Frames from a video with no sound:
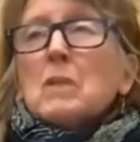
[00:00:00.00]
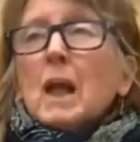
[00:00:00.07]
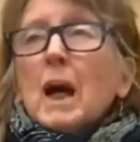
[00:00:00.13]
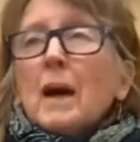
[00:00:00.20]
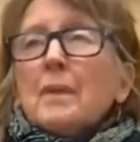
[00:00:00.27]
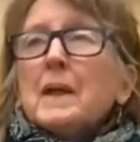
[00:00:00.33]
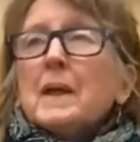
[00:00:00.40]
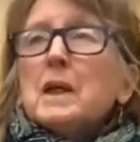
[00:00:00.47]
I
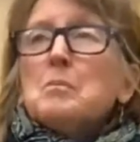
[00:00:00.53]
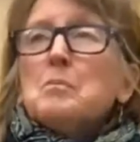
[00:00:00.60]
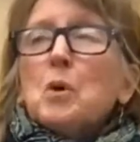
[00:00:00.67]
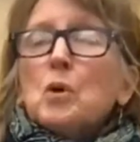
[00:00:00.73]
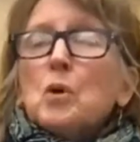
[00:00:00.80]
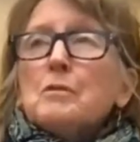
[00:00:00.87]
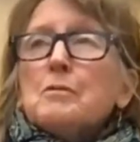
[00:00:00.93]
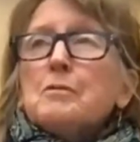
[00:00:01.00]
think,
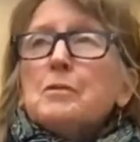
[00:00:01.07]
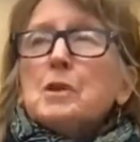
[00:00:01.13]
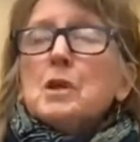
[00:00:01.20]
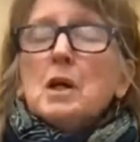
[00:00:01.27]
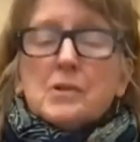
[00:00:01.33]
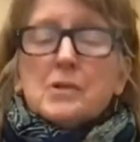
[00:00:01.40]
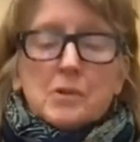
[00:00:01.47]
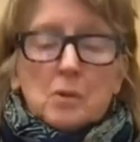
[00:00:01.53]
important for
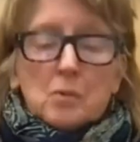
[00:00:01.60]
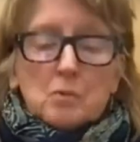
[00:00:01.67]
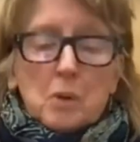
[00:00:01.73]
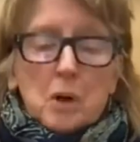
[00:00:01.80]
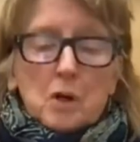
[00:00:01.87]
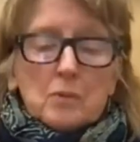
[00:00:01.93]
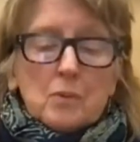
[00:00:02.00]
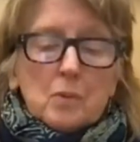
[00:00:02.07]
us, and
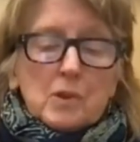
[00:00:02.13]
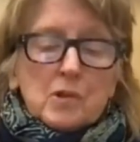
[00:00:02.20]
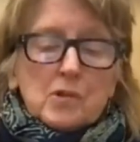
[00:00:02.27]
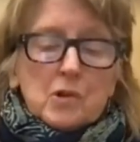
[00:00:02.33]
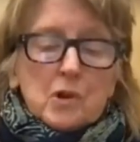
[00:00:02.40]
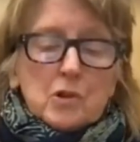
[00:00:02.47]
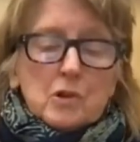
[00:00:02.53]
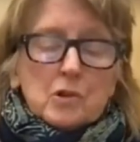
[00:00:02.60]
part of what we
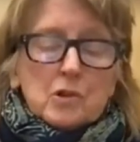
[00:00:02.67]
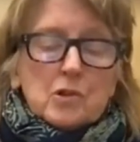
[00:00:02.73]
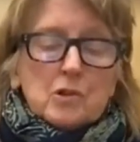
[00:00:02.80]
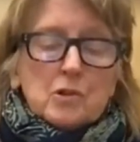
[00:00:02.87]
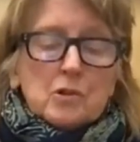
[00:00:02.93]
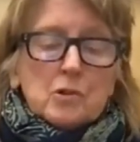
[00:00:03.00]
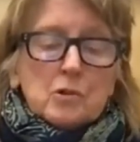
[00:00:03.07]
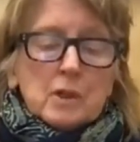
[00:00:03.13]
started to
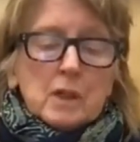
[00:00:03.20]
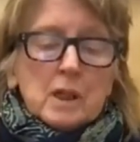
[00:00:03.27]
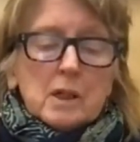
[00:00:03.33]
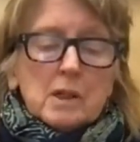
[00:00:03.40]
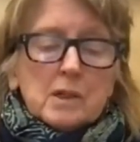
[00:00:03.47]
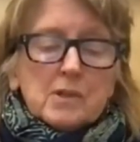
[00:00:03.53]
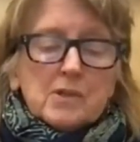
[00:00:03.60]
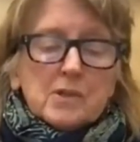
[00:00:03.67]
do,
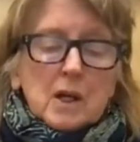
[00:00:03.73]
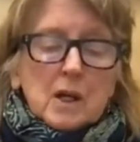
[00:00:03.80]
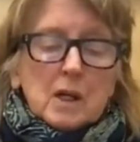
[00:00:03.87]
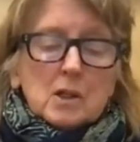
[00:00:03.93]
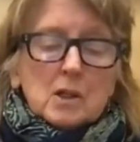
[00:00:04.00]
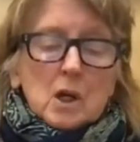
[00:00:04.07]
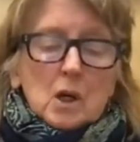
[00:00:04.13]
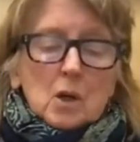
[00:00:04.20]
is
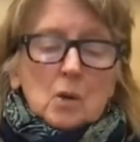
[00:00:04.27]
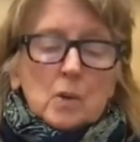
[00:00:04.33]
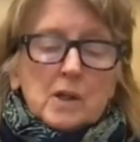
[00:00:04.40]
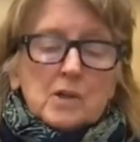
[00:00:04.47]
that we